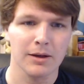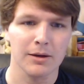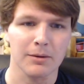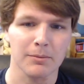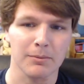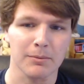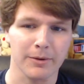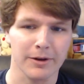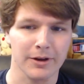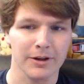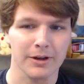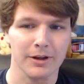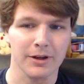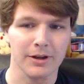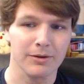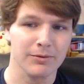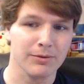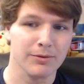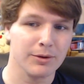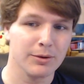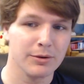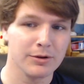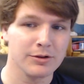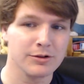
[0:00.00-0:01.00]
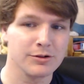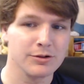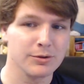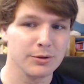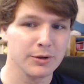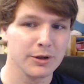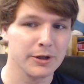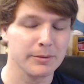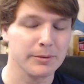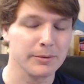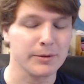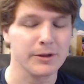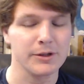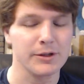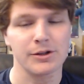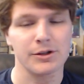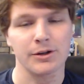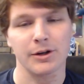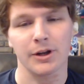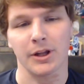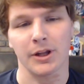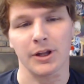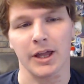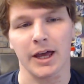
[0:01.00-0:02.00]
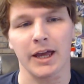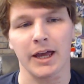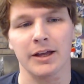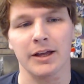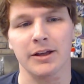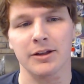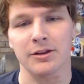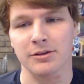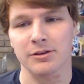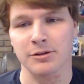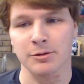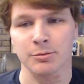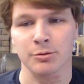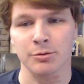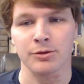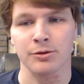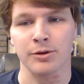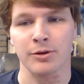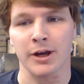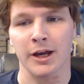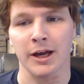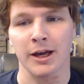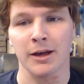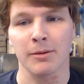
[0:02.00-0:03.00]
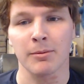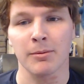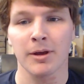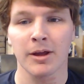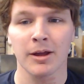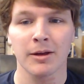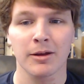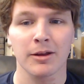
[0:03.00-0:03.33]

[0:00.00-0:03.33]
But if you enjoyed, be sure to like and subscribe.